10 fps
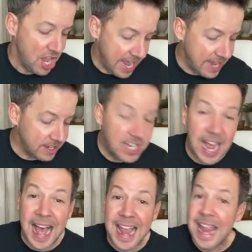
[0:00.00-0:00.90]
And
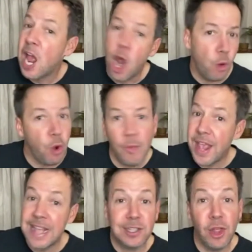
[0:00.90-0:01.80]
I, wrote
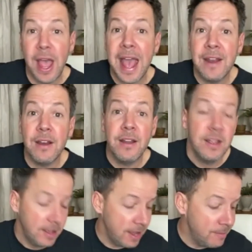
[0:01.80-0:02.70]
this letter
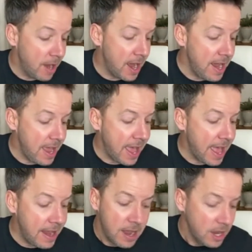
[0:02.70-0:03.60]
in my
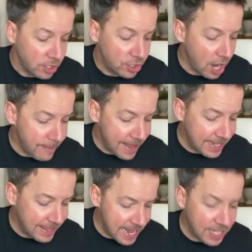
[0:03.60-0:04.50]
head. So
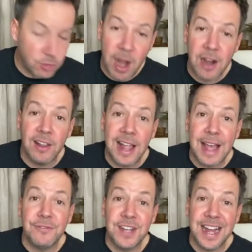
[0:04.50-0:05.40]
many things were
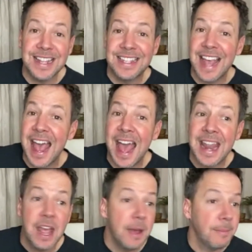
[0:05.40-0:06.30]
left unsaid,
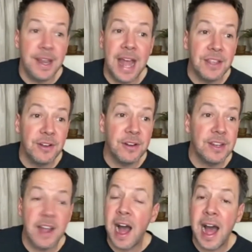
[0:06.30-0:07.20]
but now you're
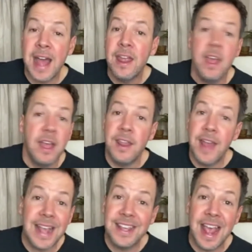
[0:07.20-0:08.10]
gone, and
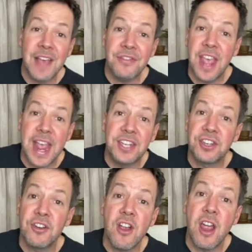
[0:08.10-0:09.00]
I can't think
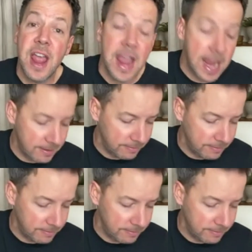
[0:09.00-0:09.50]
straight.